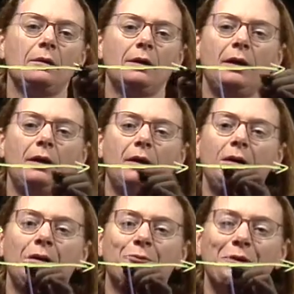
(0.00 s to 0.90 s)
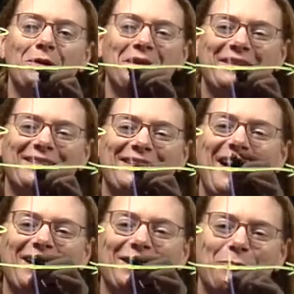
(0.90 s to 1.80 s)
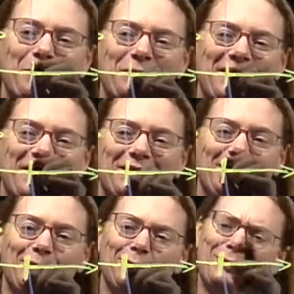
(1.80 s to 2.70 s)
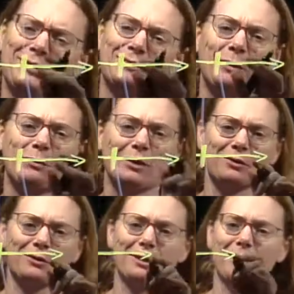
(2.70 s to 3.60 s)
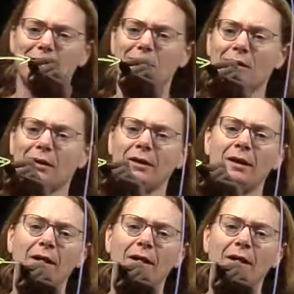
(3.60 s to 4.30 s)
And if we're exactly perpendicular, which is my picture is not, sorry,